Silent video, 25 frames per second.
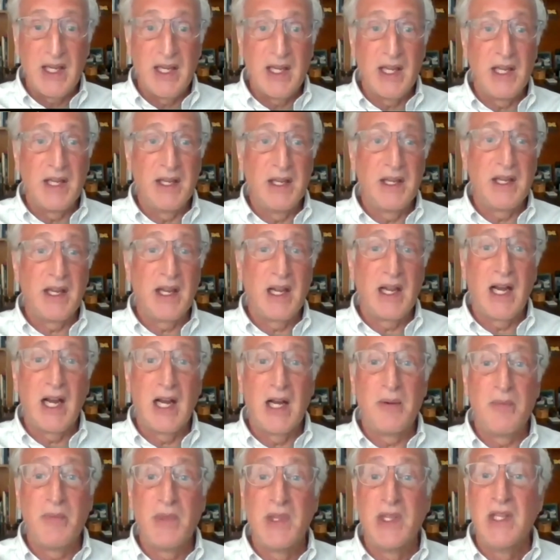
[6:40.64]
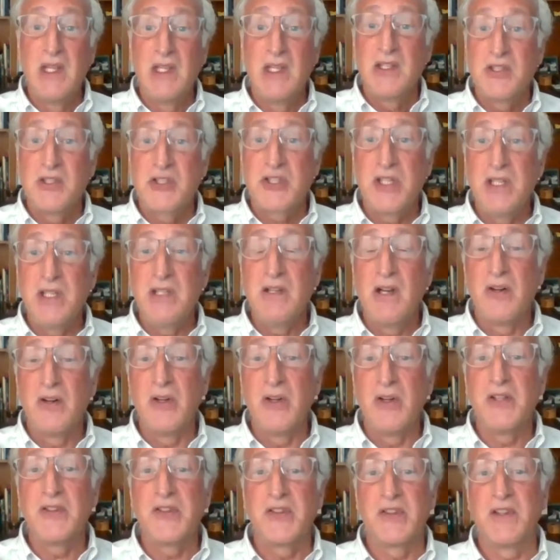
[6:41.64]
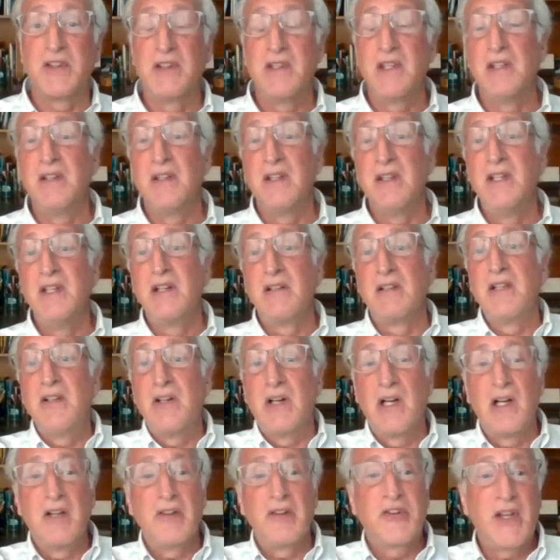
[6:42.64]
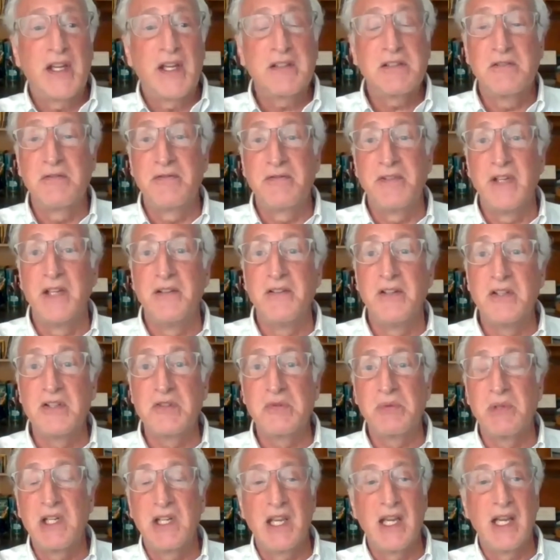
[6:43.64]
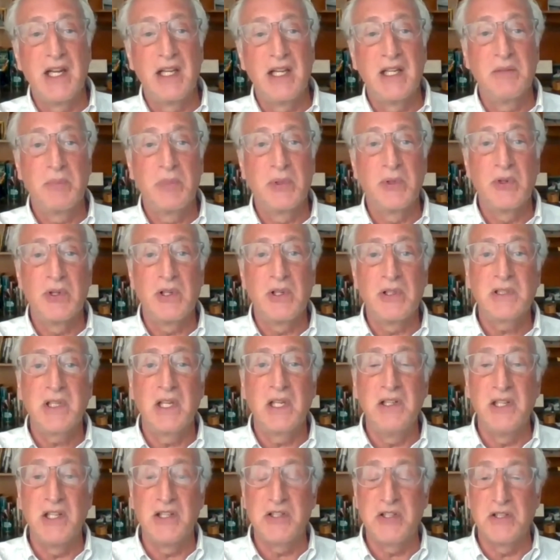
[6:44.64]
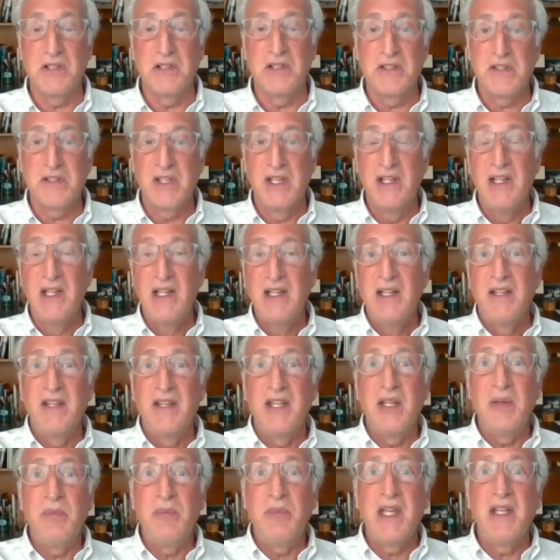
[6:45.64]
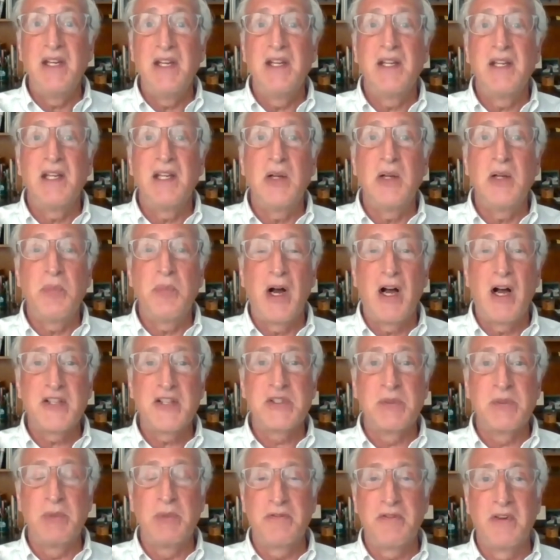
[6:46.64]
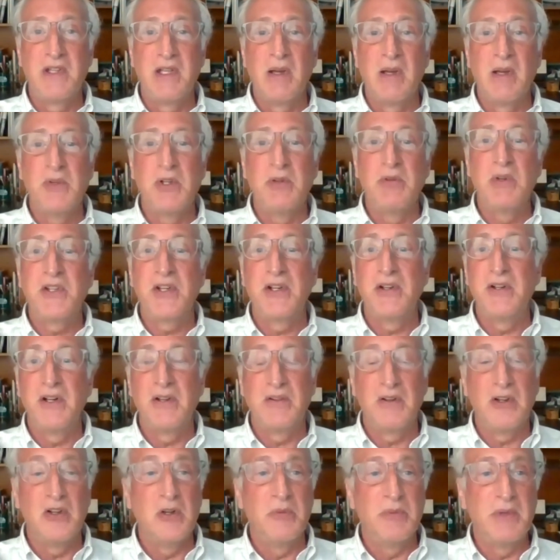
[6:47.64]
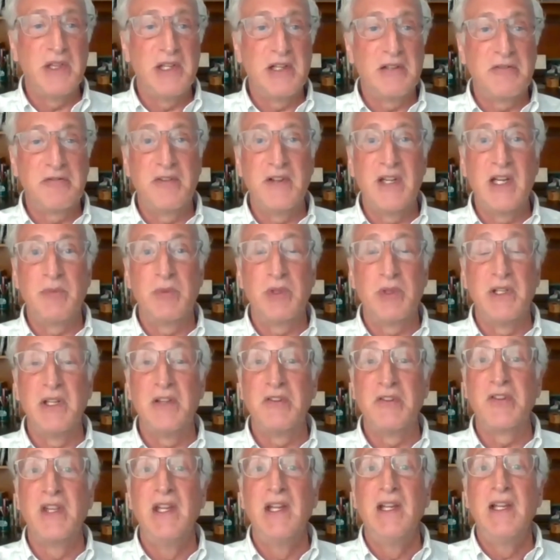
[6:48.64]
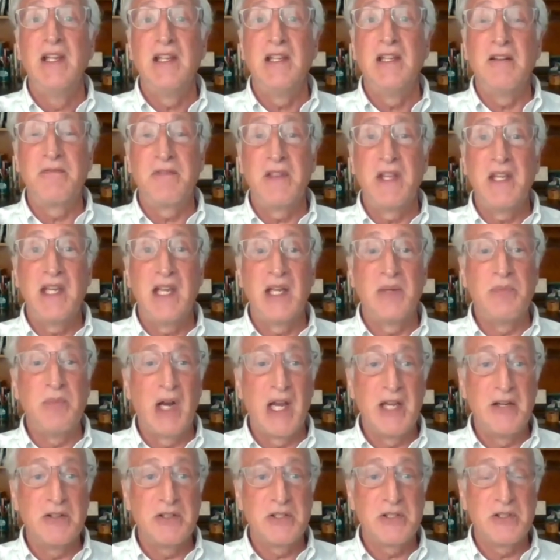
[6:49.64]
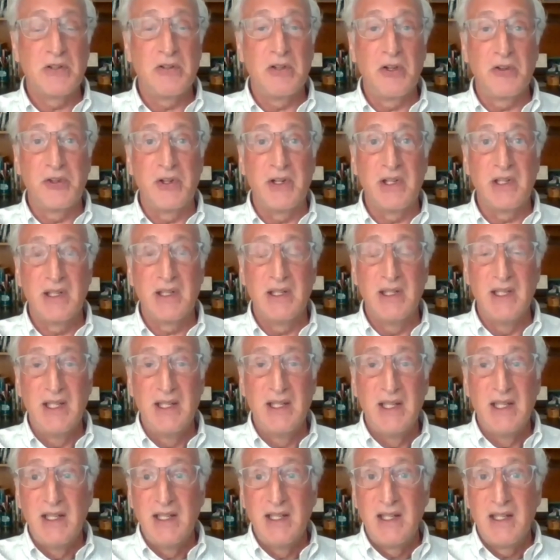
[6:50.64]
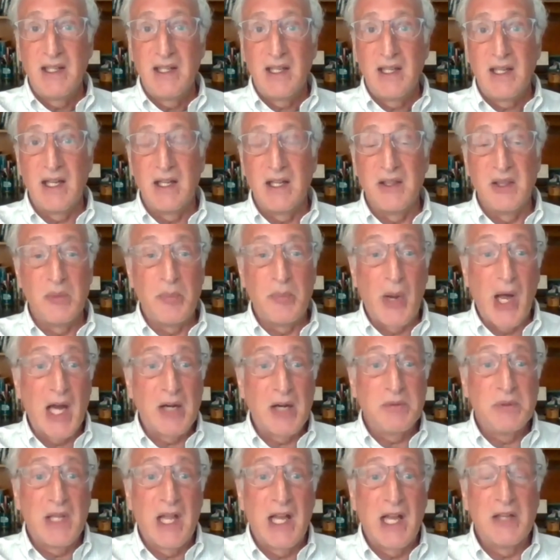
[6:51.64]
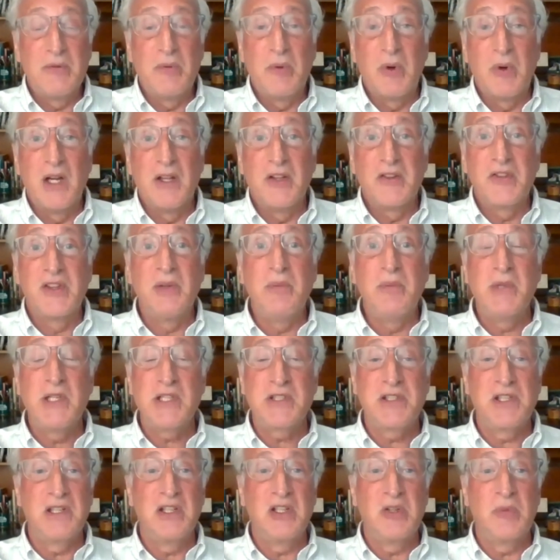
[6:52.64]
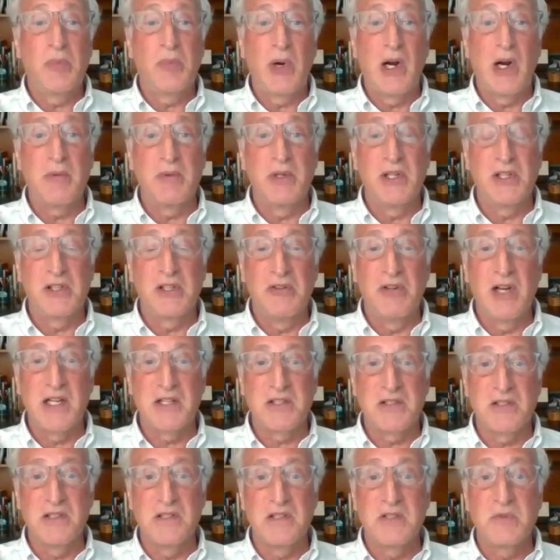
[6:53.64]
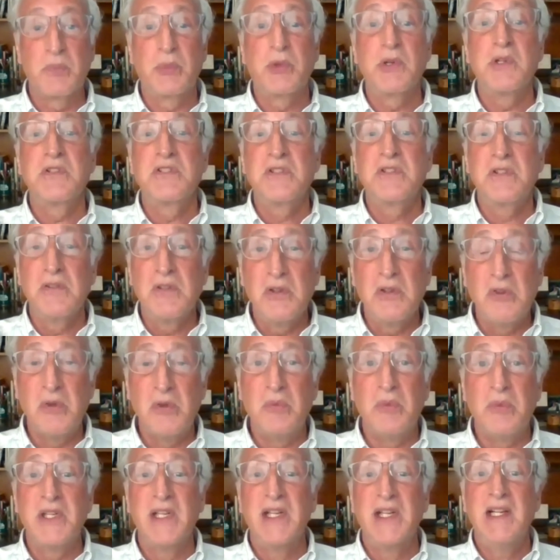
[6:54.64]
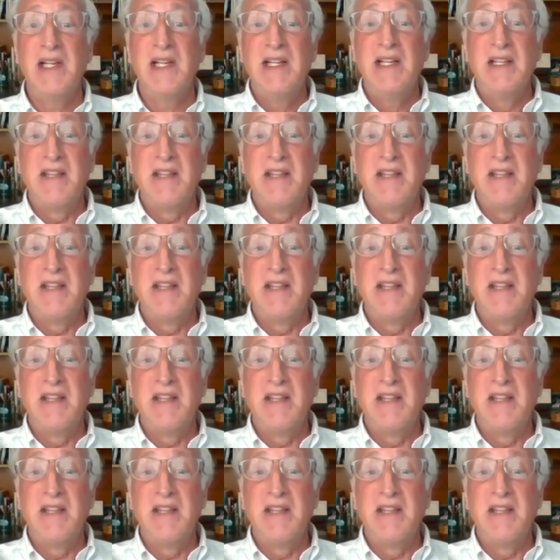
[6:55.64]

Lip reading: And she noticed that nearly all sex offenders were getting parole conditions that made it impossible for them to return home to their families if they had minor children. The bottom line was the Michigan Department of Corrections presumed